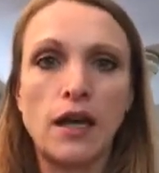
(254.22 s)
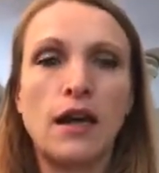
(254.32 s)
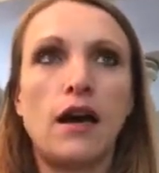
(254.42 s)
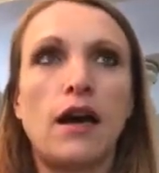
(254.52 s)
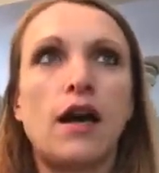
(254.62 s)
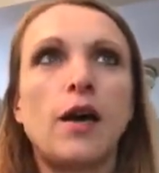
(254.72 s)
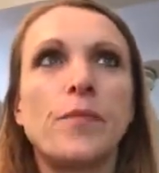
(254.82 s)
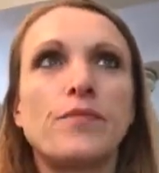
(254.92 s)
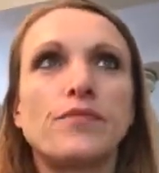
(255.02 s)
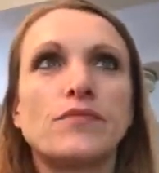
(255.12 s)

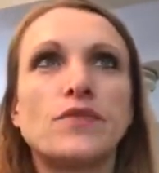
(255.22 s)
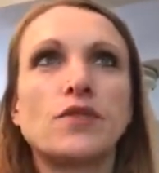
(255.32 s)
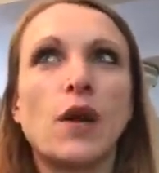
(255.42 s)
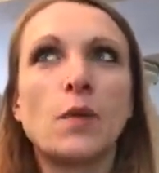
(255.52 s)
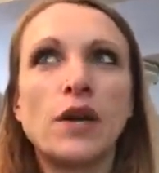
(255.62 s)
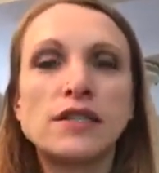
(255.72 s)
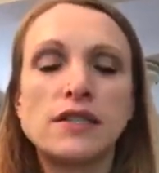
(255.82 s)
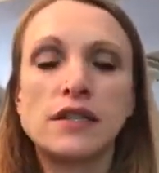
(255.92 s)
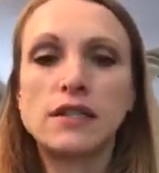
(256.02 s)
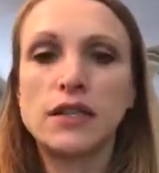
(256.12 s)
So I worked
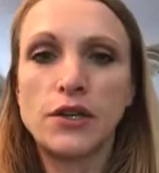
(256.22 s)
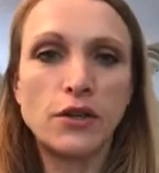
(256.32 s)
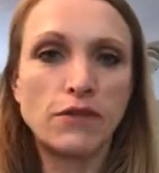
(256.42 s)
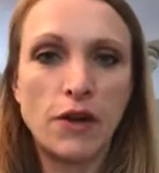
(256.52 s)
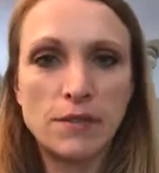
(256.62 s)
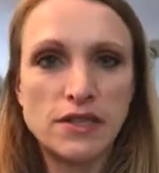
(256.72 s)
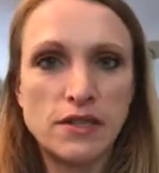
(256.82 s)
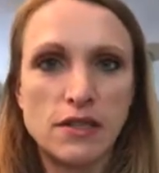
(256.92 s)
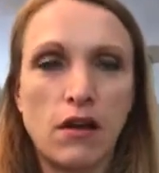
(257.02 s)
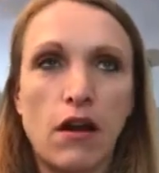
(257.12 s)
as a clinical
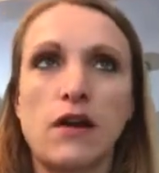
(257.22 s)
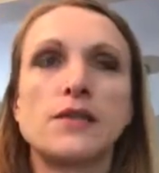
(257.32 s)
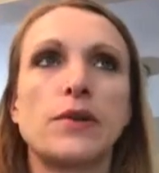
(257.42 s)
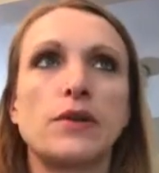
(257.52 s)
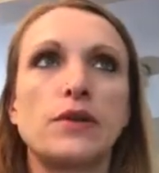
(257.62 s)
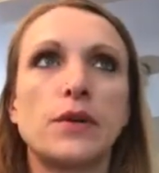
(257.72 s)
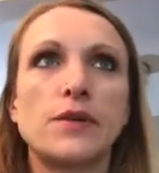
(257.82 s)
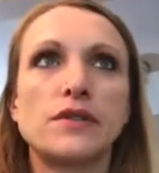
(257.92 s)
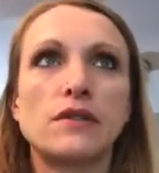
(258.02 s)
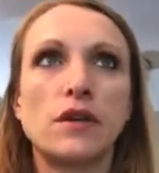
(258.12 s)
pharmacist in a hospital. It
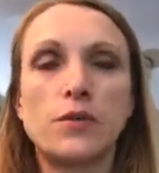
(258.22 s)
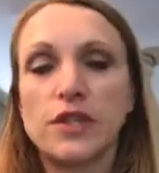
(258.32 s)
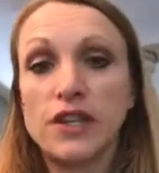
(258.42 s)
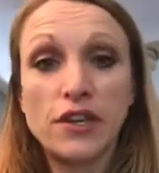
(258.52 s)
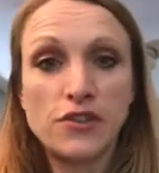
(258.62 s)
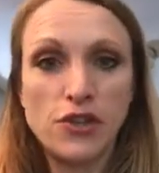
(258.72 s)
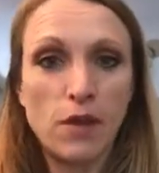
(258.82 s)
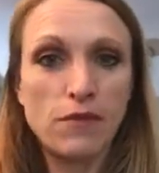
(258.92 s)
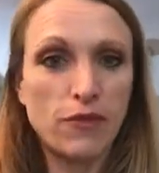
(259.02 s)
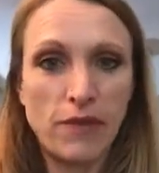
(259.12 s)
was a really good
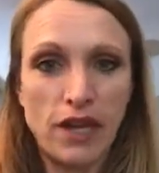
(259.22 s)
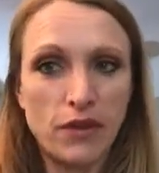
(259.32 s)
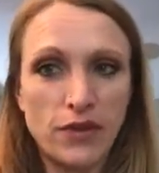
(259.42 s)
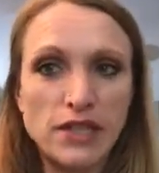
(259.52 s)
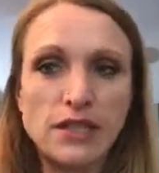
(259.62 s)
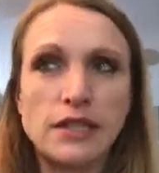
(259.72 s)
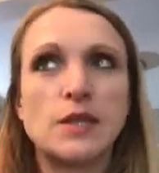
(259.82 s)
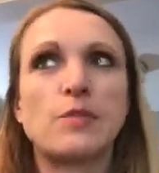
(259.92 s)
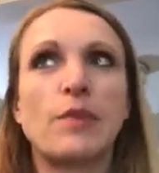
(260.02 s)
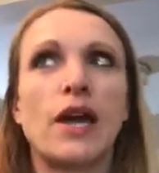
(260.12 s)
job for many
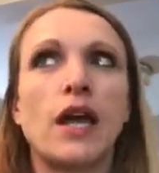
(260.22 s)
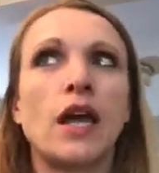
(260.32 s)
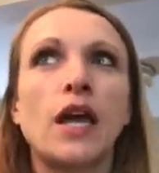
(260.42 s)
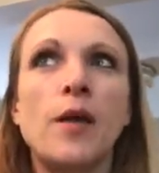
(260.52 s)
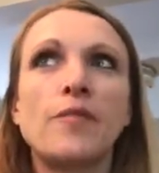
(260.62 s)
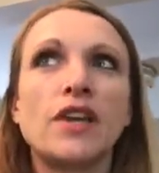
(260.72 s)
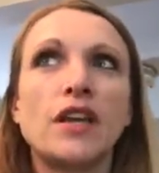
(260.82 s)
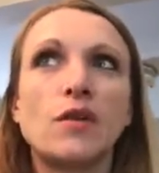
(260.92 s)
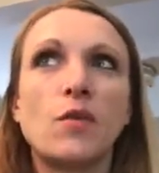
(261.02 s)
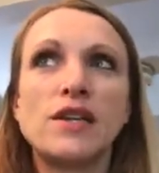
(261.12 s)
reasons, but
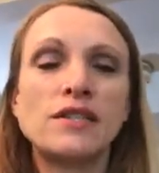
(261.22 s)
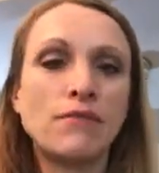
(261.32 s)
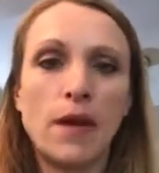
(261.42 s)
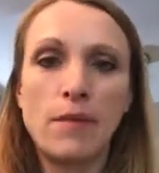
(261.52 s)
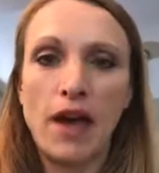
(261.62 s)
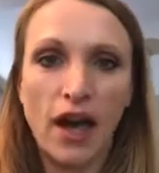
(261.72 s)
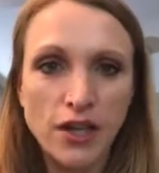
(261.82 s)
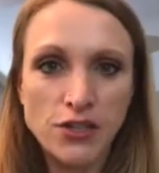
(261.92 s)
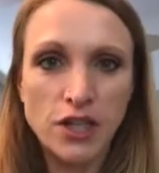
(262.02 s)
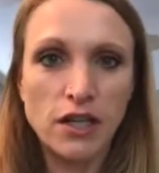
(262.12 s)
it wasn't my
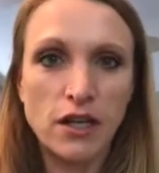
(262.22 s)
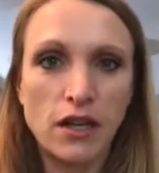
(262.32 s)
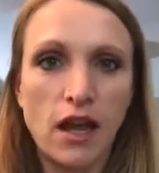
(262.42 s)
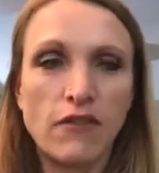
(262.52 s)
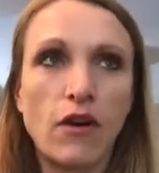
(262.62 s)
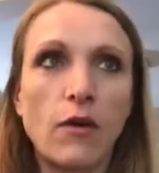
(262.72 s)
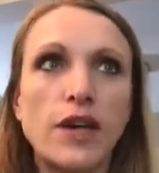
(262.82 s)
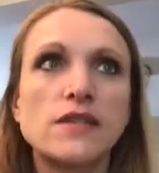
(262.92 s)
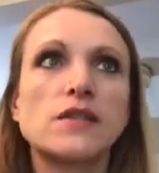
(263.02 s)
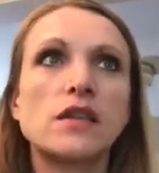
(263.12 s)
passion. And I've
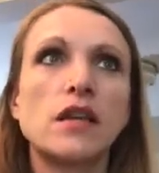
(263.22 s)
always